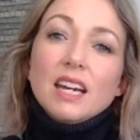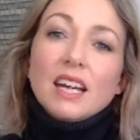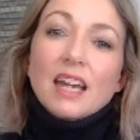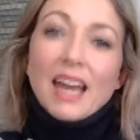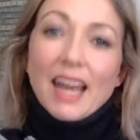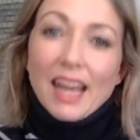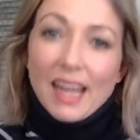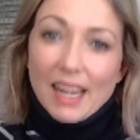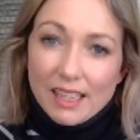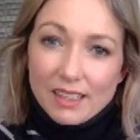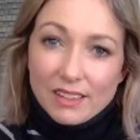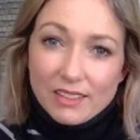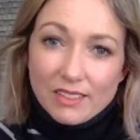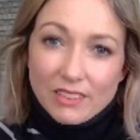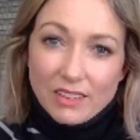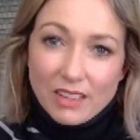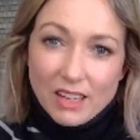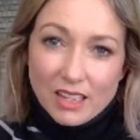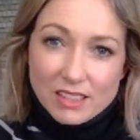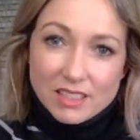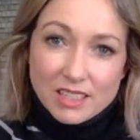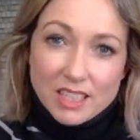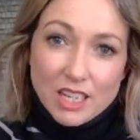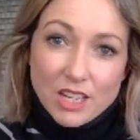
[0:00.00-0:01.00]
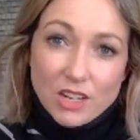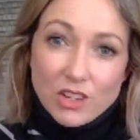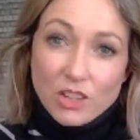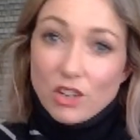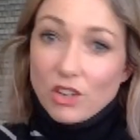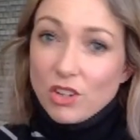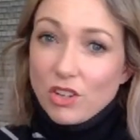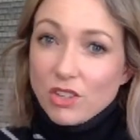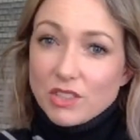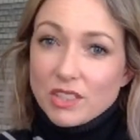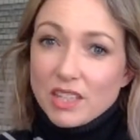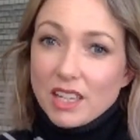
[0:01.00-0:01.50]
And lastly, you can
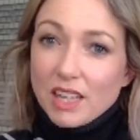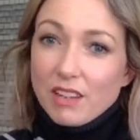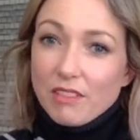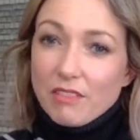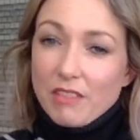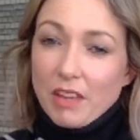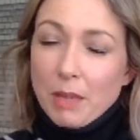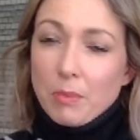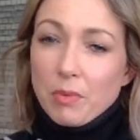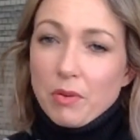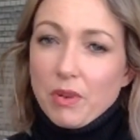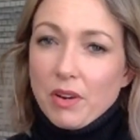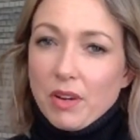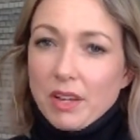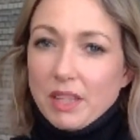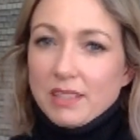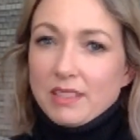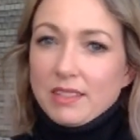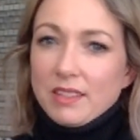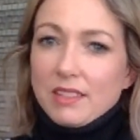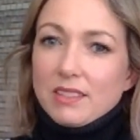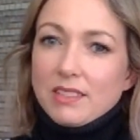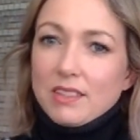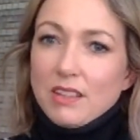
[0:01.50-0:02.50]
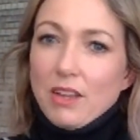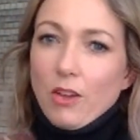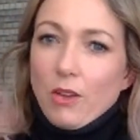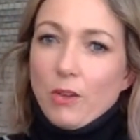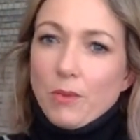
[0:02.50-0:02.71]
use it in a vaporizer, so